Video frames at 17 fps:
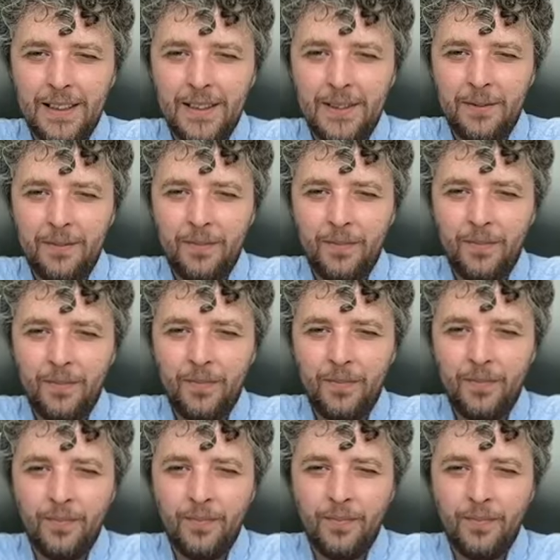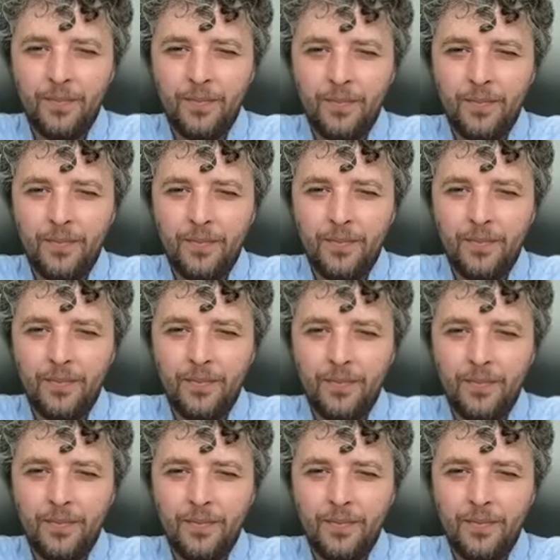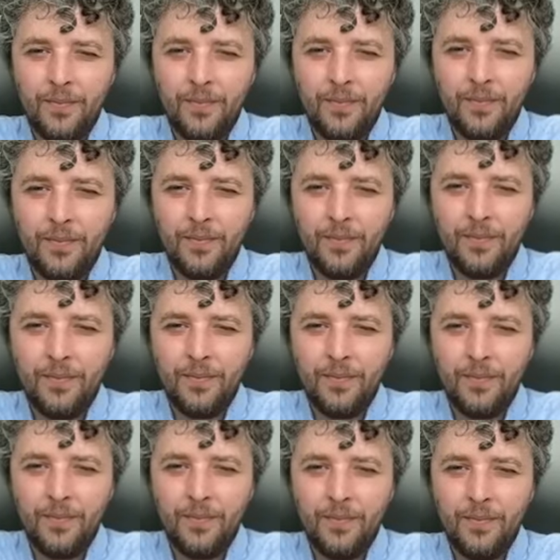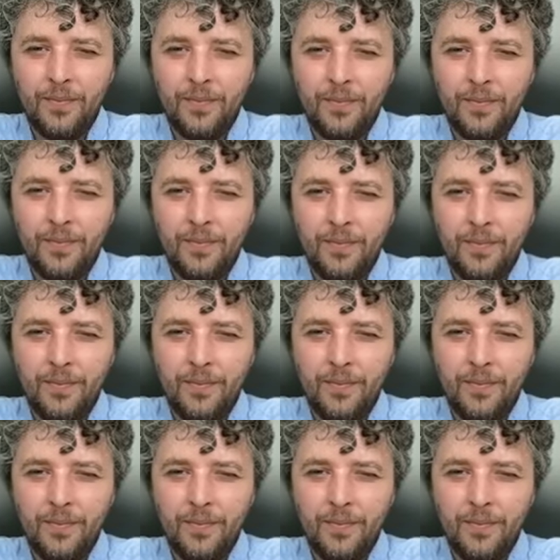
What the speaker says: The person shown says nothing.